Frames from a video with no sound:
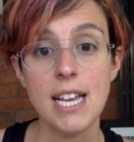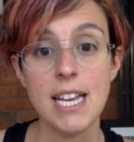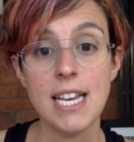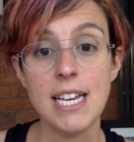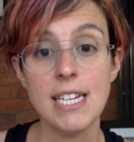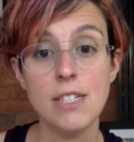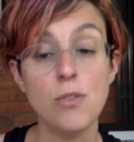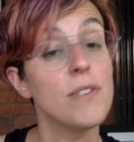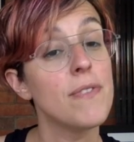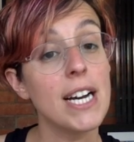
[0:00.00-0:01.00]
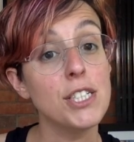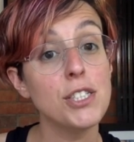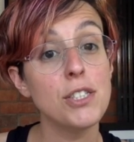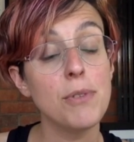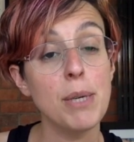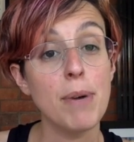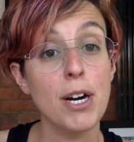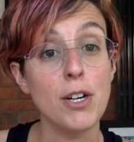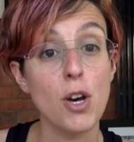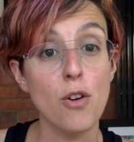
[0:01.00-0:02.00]
is to invite you to be
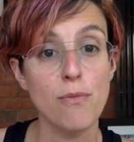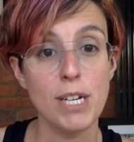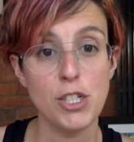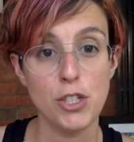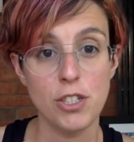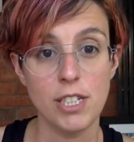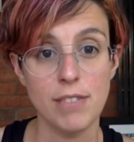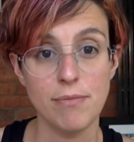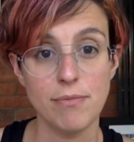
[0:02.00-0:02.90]
part of my journey,